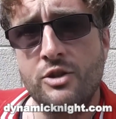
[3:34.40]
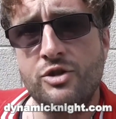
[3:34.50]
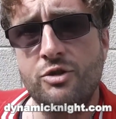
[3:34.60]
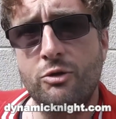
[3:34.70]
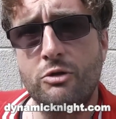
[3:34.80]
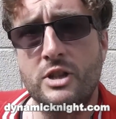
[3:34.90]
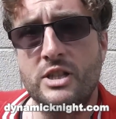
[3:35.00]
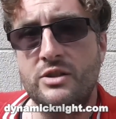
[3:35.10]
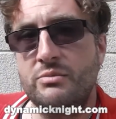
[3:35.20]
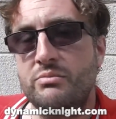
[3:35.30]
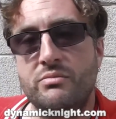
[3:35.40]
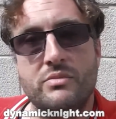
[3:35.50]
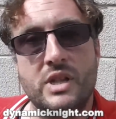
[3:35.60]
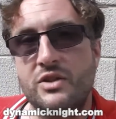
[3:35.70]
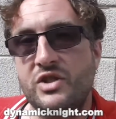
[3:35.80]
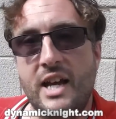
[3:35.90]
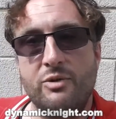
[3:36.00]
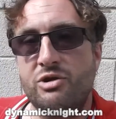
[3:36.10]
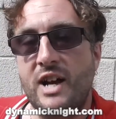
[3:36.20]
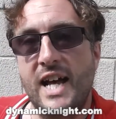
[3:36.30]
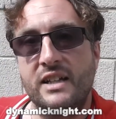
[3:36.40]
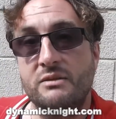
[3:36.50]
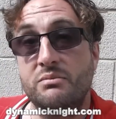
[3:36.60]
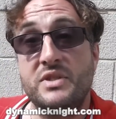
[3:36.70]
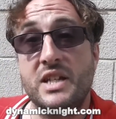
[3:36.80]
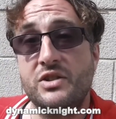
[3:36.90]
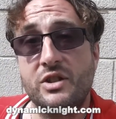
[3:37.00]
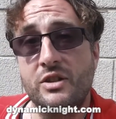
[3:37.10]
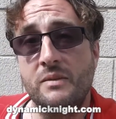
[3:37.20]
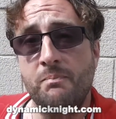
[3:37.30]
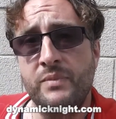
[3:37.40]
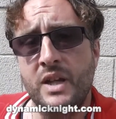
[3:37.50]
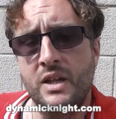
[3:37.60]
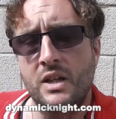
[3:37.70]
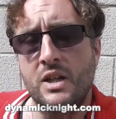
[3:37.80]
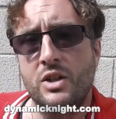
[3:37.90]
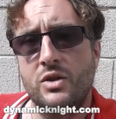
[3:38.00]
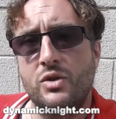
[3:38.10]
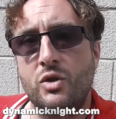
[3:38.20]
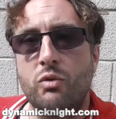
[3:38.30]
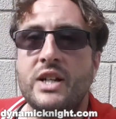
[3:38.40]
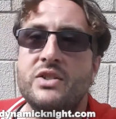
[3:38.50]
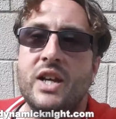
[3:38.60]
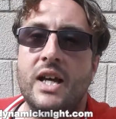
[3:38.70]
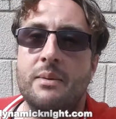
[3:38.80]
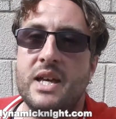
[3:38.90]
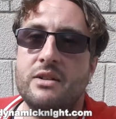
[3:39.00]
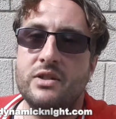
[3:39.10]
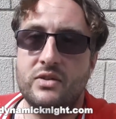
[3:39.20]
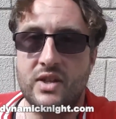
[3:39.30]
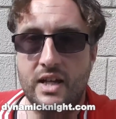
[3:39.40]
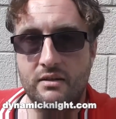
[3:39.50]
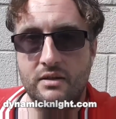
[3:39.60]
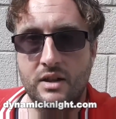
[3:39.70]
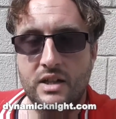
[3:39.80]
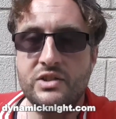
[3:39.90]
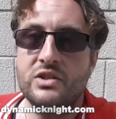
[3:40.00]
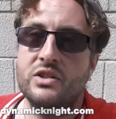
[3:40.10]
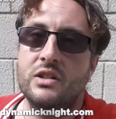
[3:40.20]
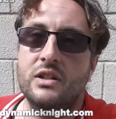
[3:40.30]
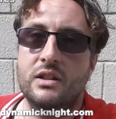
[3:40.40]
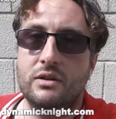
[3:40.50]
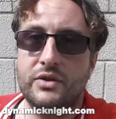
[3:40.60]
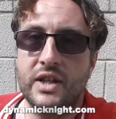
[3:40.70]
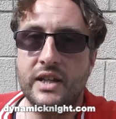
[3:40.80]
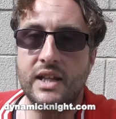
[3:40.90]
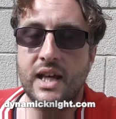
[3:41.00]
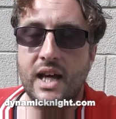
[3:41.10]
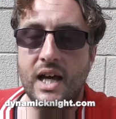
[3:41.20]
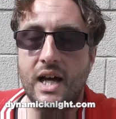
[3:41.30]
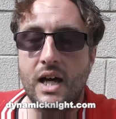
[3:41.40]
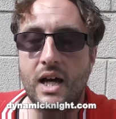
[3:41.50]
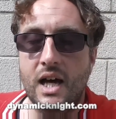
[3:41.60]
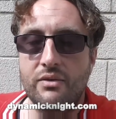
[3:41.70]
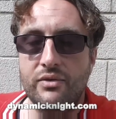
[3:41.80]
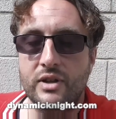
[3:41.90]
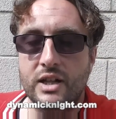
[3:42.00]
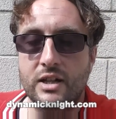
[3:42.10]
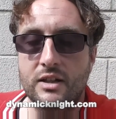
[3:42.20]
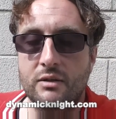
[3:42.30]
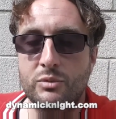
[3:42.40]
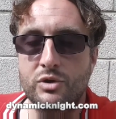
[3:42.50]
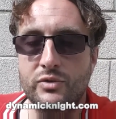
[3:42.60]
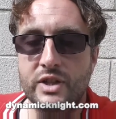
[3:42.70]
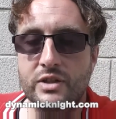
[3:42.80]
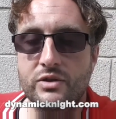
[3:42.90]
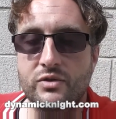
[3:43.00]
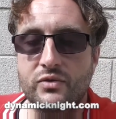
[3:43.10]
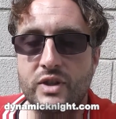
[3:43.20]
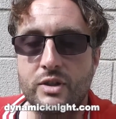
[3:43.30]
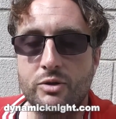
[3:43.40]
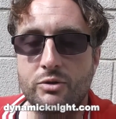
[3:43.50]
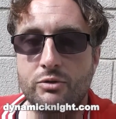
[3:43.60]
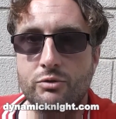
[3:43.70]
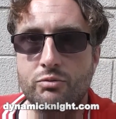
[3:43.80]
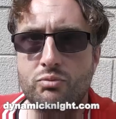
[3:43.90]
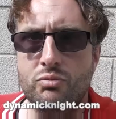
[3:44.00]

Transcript: Score and soundtrack, decent. The runtime, here's the thing, and this is a little thing that I feel like a lot of movies feel